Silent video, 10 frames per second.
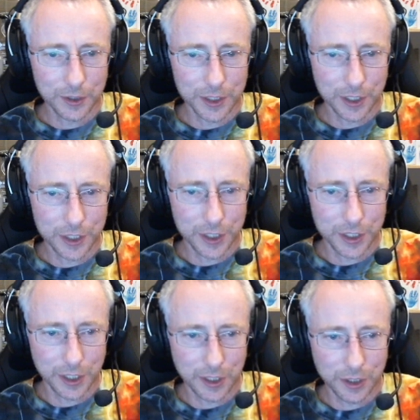is actually a
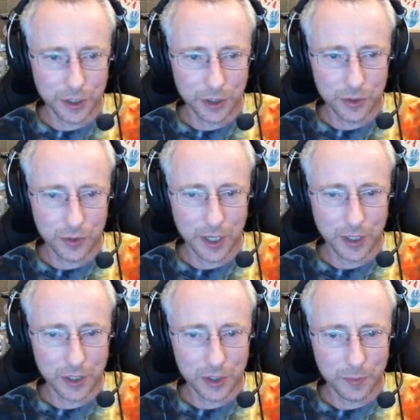10-2.
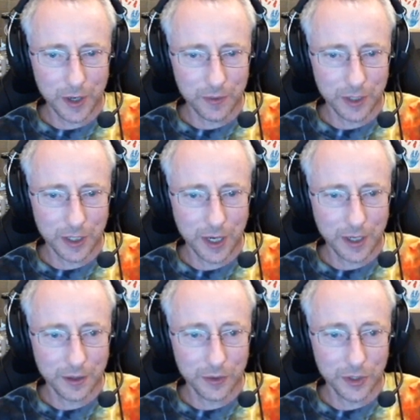Anxious Pirate a
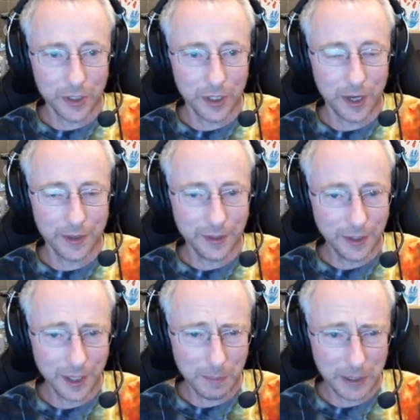9-3. I
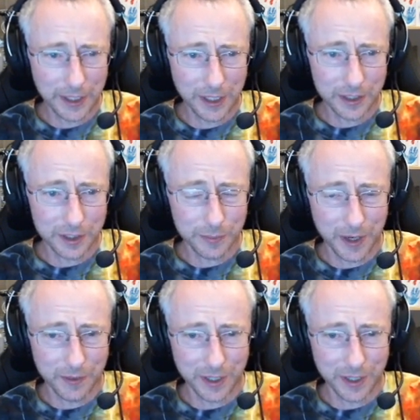think I play Anxious Pirate